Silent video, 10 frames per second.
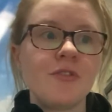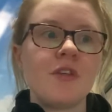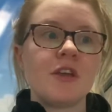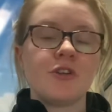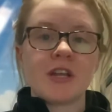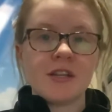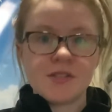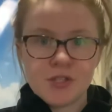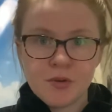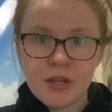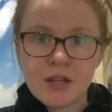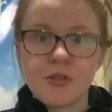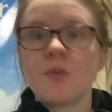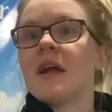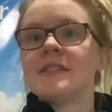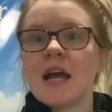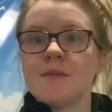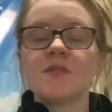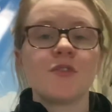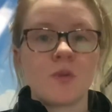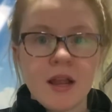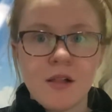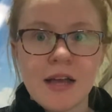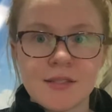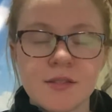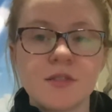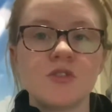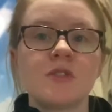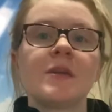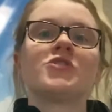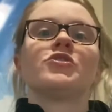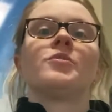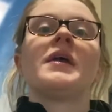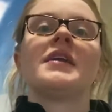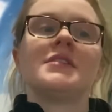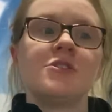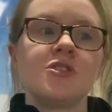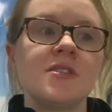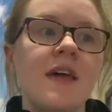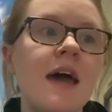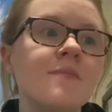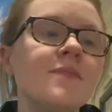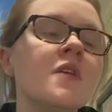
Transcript: that your kid is tuned in at the right times for the right classes. So just make sure you're paying attention to that.